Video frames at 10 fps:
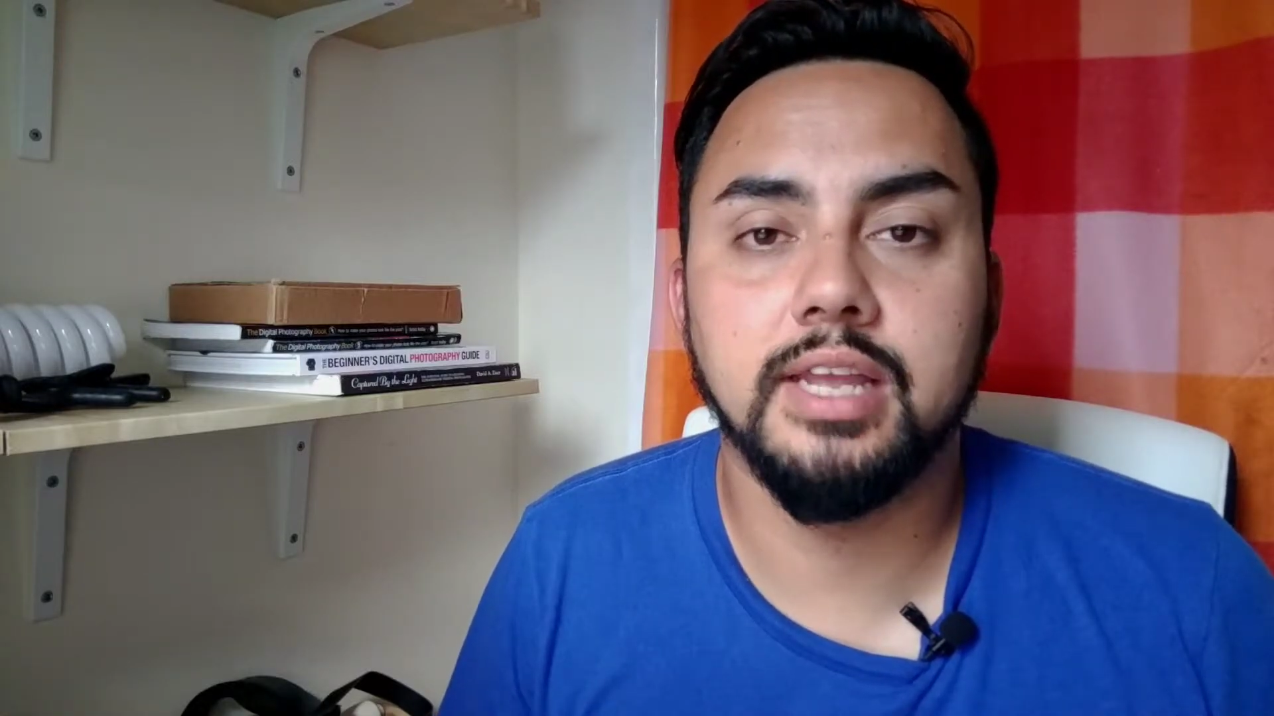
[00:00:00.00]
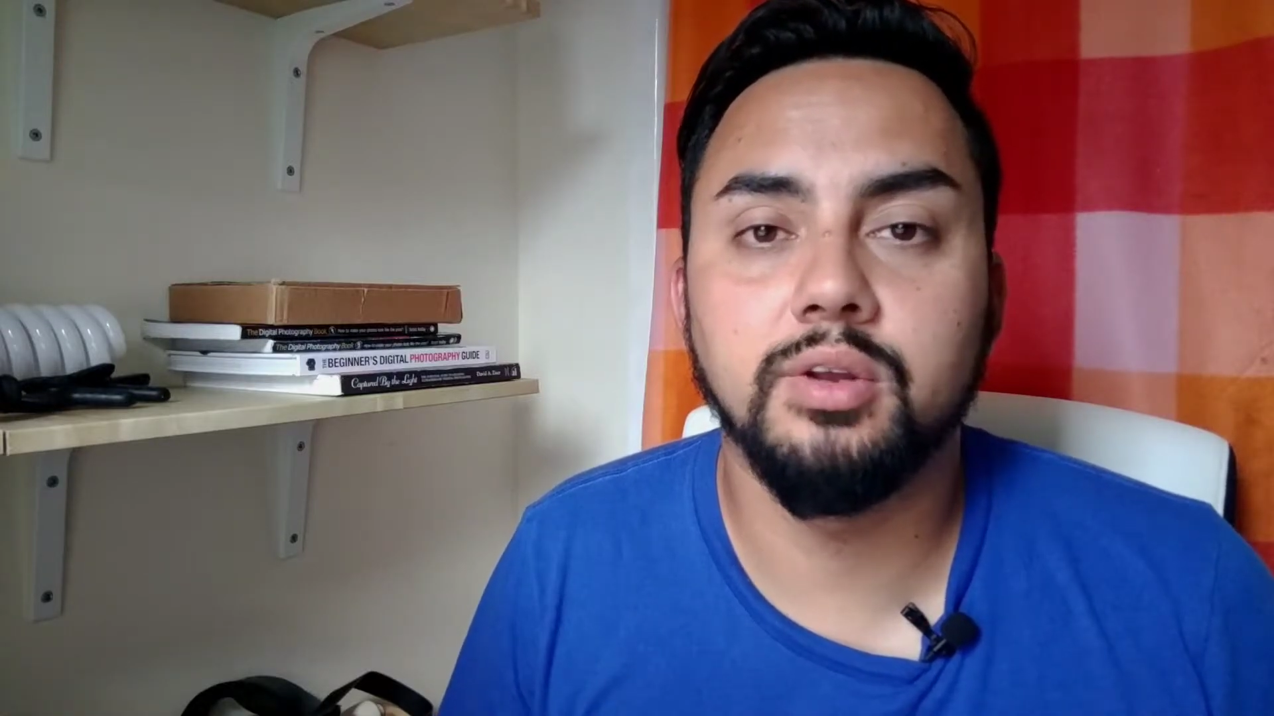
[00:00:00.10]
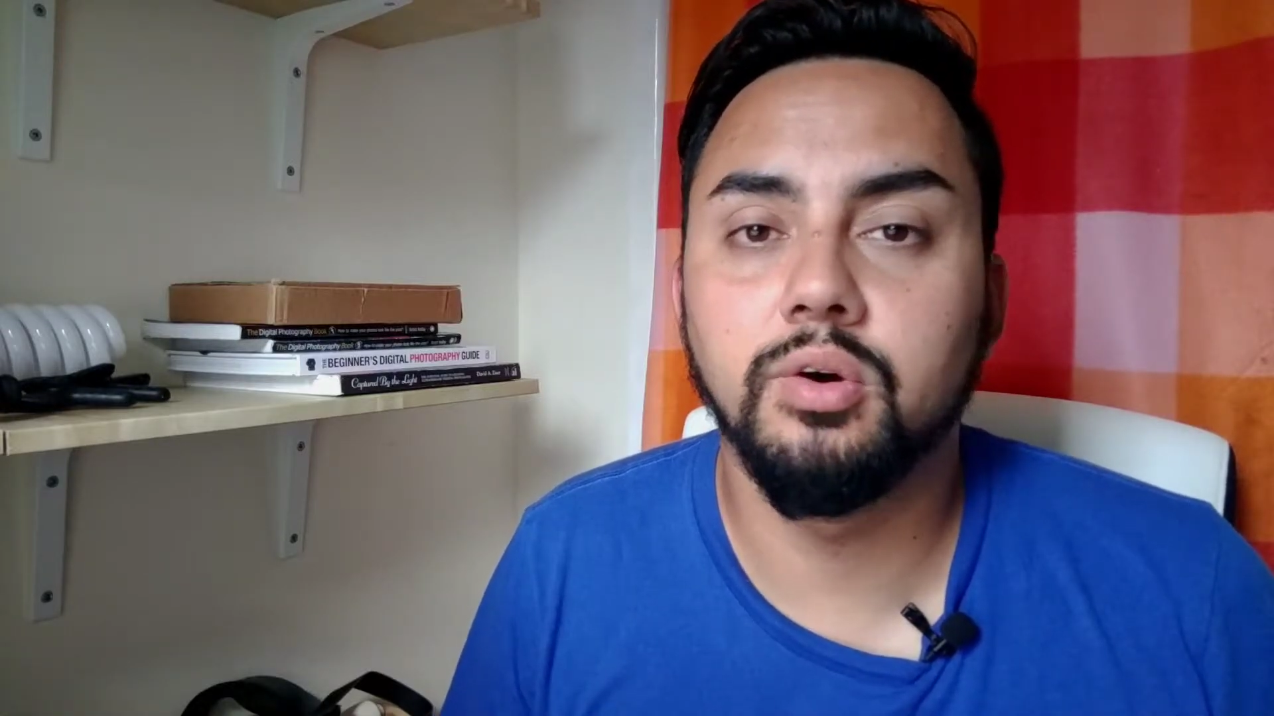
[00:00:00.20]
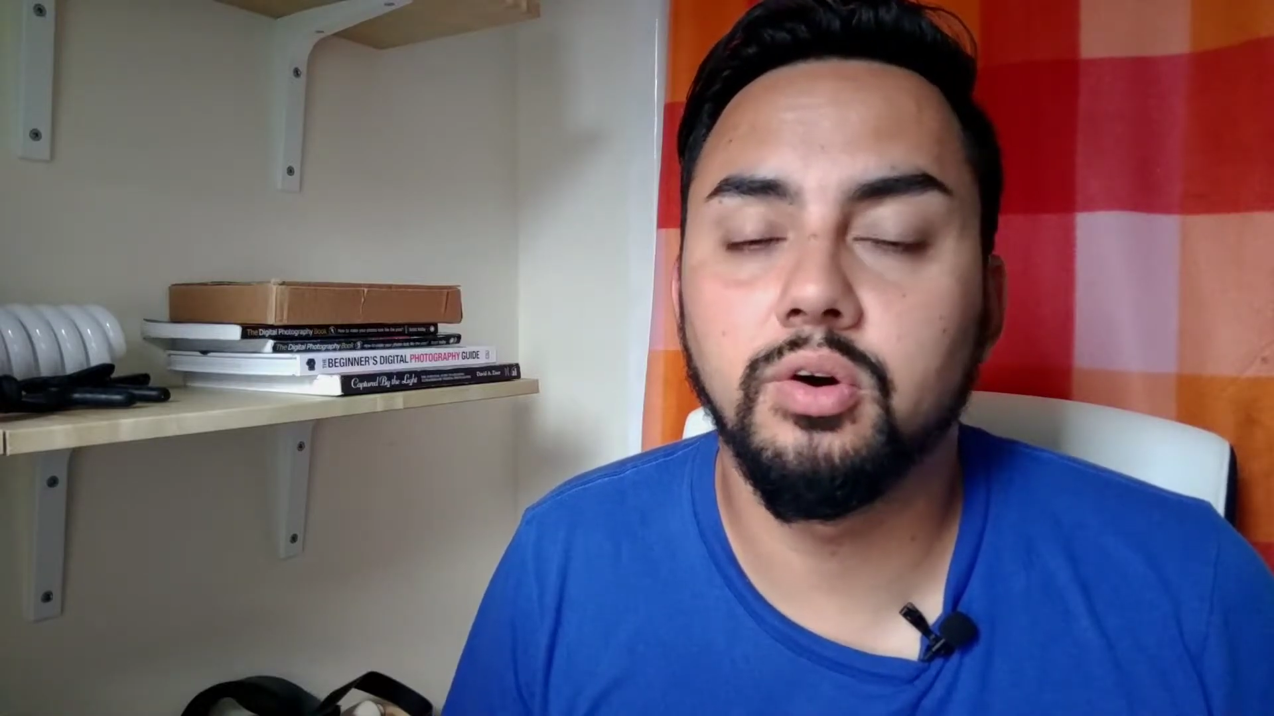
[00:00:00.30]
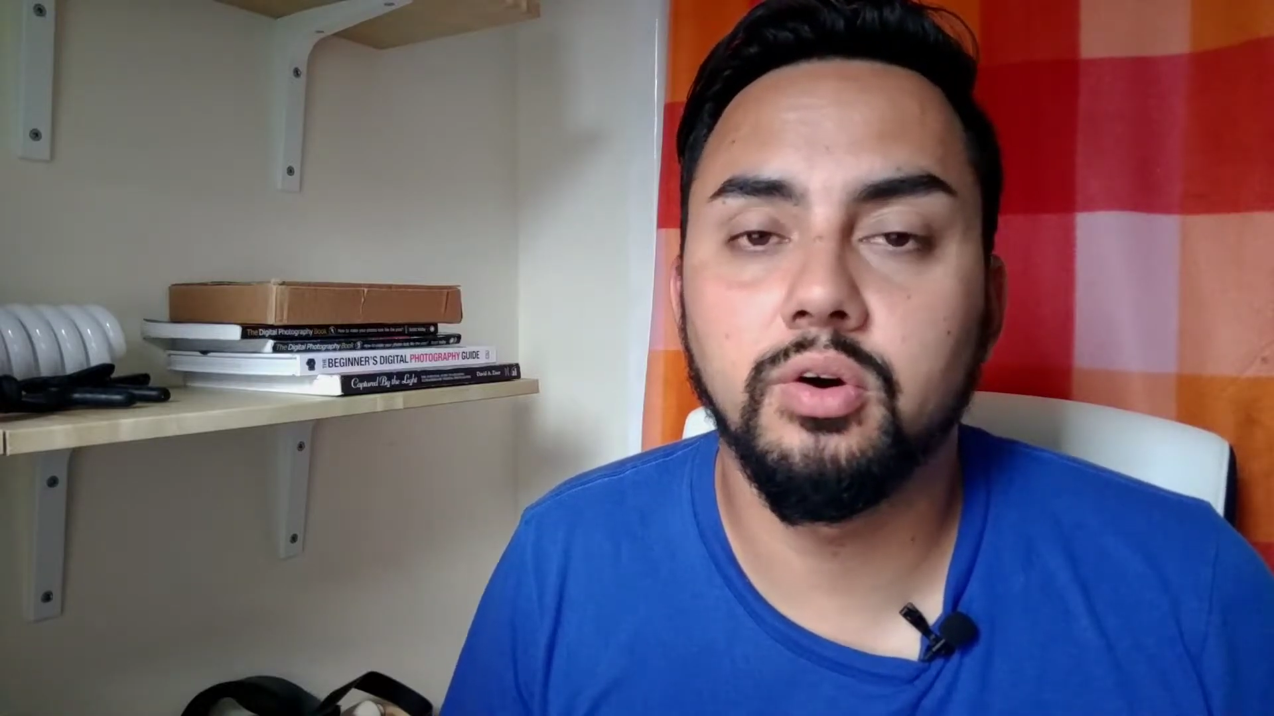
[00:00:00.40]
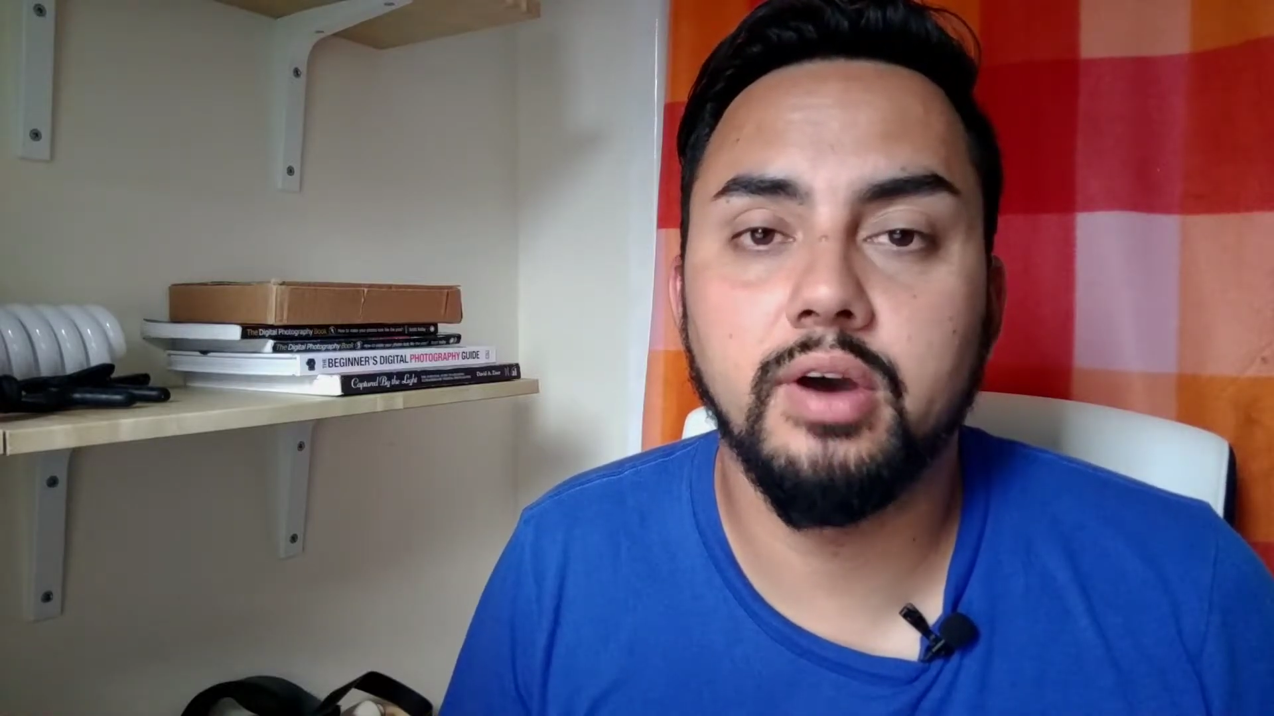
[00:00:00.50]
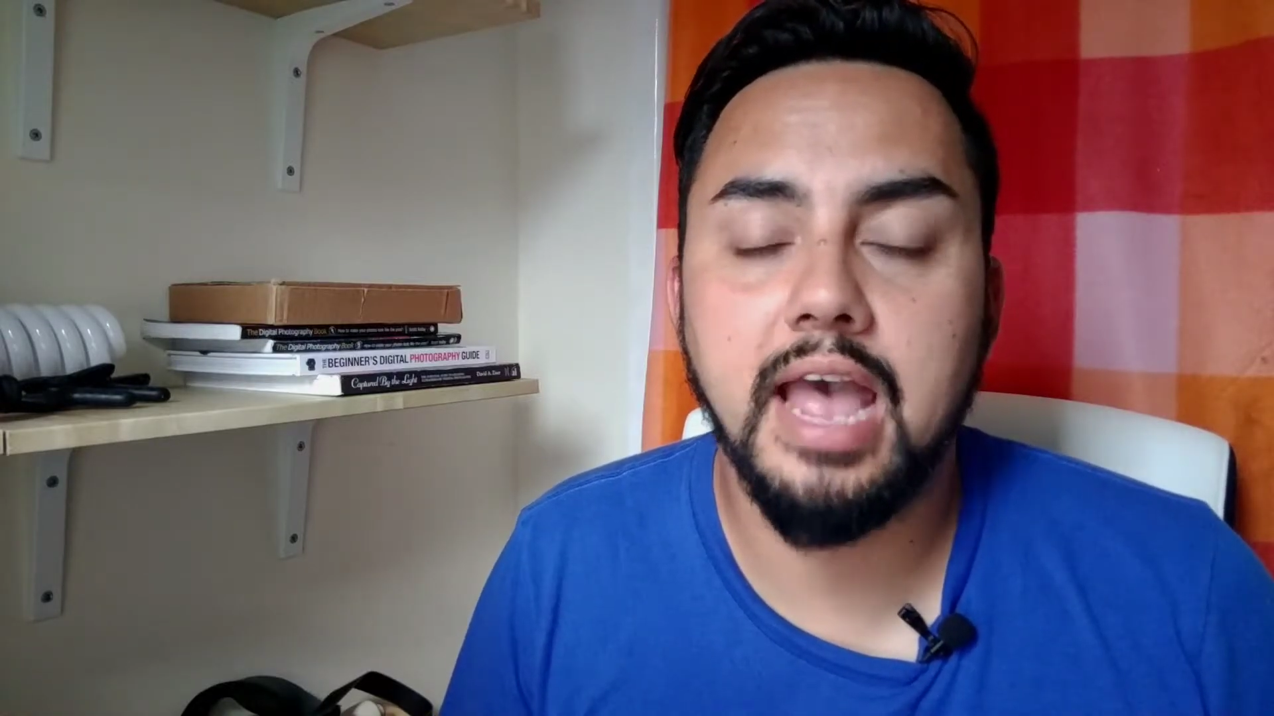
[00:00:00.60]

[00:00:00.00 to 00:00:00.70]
that you're